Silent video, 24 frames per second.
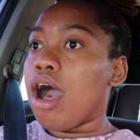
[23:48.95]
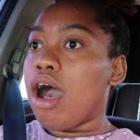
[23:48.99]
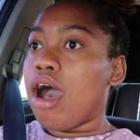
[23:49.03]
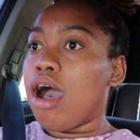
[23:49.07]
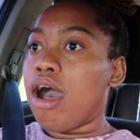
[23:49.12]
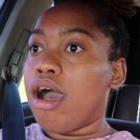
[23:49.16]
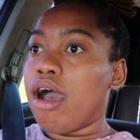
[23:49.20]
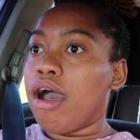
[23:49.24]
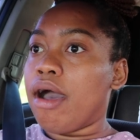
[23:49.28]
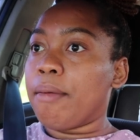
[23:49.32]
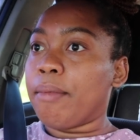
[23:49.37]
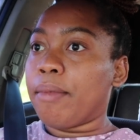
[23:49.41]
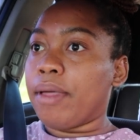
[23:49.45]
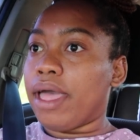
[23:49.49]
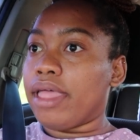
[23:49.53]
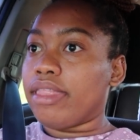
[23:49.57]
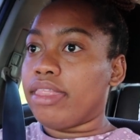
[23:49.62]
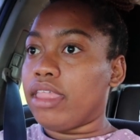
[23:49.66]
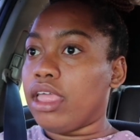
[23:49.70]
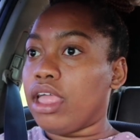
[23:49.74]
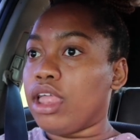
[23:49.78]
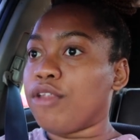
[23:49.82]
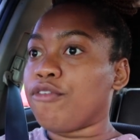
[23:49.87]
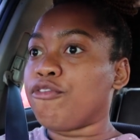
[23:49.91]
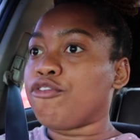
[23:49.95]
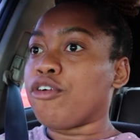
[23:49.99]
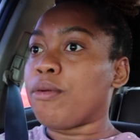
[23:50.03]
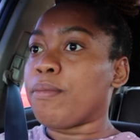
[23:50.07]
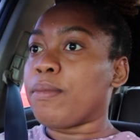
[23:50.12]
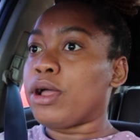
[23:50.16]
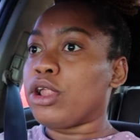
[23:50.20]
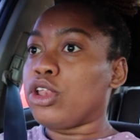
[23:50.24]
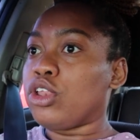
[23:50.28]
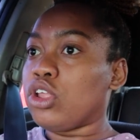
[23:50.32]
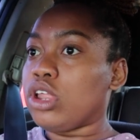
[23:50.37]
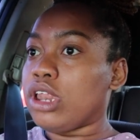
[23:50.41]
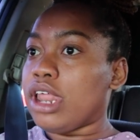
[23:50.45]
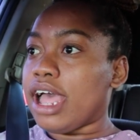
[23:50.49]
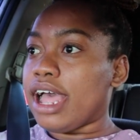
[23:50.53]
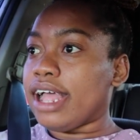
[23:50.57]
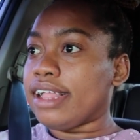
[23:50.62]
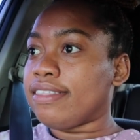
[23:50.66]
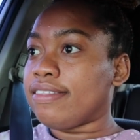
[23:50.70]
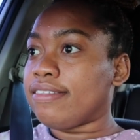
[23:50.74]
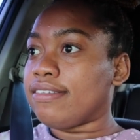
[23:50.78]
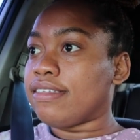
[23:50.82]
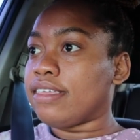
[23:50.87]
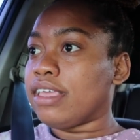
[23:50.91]
And then from I do
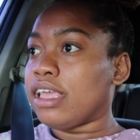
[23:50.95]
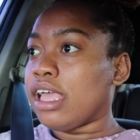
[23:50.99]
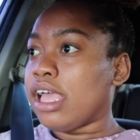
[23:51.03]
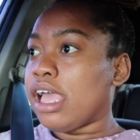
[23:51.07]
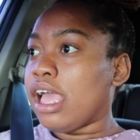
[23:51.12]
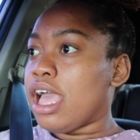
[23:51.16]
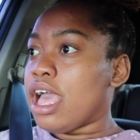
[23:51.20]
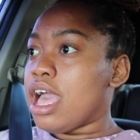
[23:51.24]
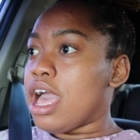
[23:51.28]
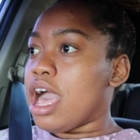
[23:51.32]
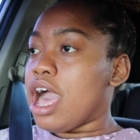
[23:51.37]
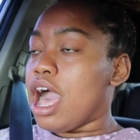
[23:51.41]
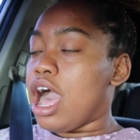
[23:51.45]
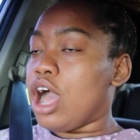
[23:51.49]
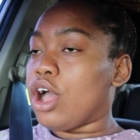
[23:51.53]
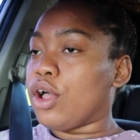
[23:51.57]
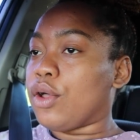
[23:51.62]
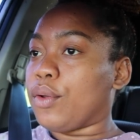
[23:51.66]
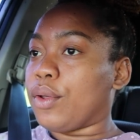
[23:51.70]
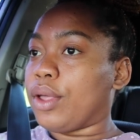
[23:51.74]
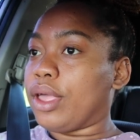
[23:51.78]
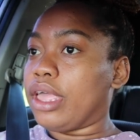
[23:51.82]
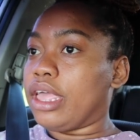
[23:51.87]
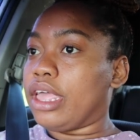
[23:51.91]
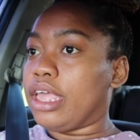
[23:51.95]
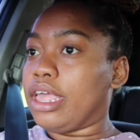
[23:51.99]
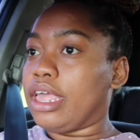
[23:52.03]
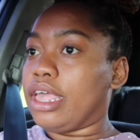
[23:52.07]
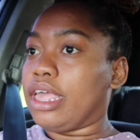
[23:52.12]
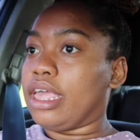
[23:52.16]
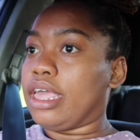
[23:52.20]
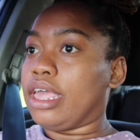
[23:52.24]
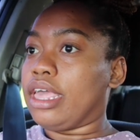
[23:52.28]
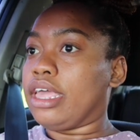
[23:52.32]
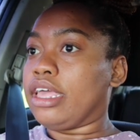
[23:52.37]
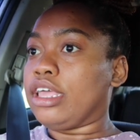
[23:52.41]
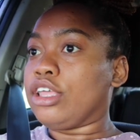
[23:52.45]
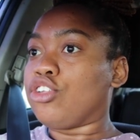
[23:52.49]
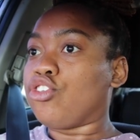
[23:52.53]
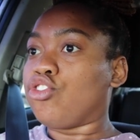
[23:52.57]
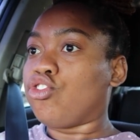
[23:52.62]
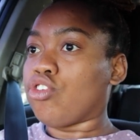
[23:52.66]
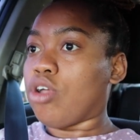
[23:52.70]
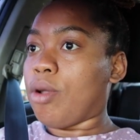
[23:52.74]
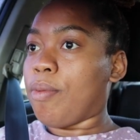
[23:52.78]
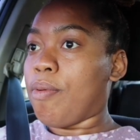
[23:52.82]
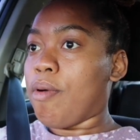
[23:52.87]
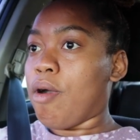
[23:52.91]
that, I'm going to
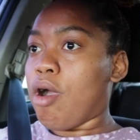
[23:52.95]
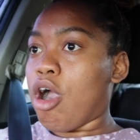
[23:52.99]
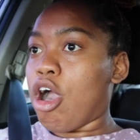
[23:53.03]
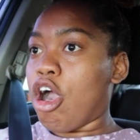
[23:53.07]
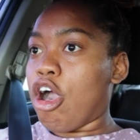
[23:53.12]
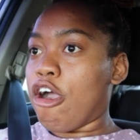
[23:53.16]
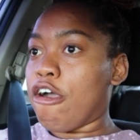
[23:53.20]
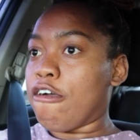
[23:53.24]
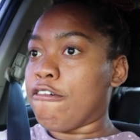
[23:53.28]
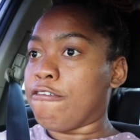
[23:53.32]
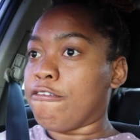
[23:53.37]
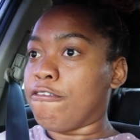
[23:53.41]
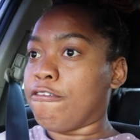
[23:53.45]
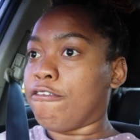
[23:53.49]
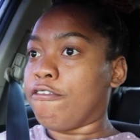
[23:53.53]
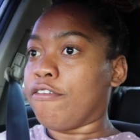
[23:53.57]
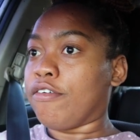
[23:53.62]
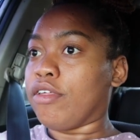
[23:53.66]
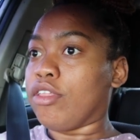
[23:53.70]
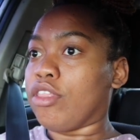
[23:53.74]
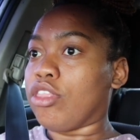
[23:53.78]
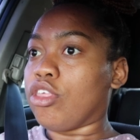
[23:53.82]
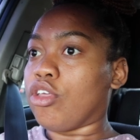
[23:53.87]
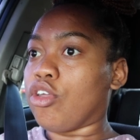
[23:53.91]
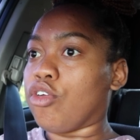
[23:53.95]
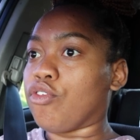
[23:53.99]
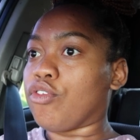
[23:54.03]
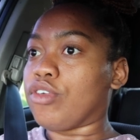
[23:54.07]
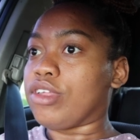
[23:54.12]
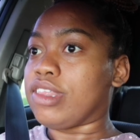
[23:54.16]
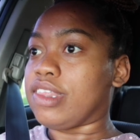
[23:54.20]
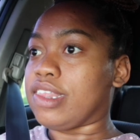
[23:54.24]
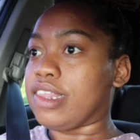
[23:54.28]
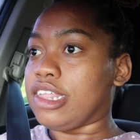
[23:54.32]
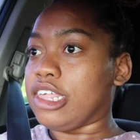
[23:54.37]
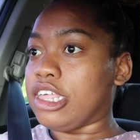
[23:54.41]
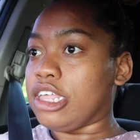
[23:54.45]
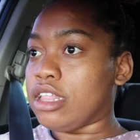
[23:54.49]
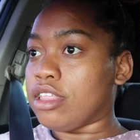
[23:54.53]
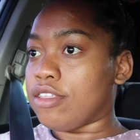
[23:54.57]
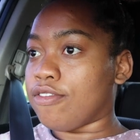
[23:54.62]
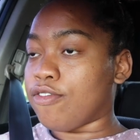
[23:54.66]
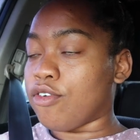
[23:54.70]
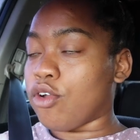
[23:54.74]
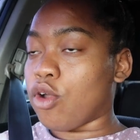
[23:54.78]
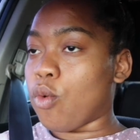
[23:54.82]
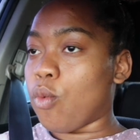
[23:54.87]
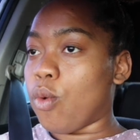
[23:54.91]
drop off the
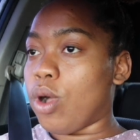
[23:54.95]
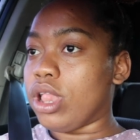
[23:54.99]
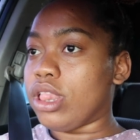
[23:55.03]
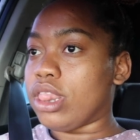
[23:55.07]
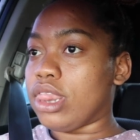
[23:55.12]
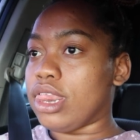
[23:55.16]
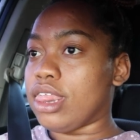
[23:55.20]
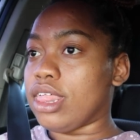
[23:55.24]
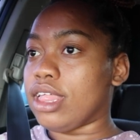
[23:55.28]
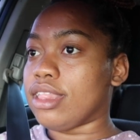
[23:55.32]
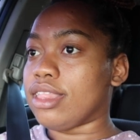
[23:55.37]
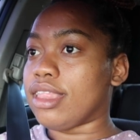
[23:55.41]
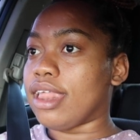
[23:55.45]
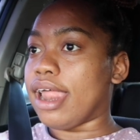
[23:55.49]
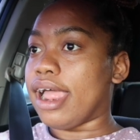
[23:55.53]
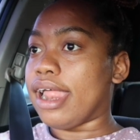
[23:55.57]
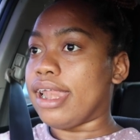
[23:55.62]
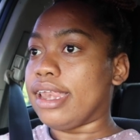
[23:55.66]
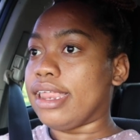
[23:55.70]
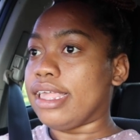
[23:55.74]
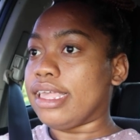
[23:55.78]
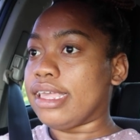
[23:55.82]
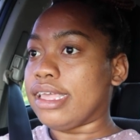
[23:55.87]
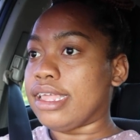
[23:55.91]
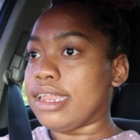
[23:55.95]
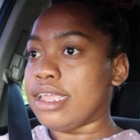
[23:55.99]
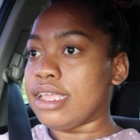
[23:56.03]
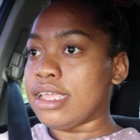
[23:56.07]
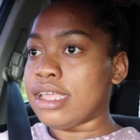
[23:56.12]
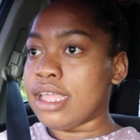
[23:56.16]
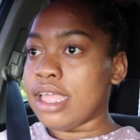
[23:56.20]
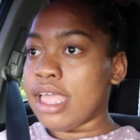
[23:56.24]
receipt for one thing that I need.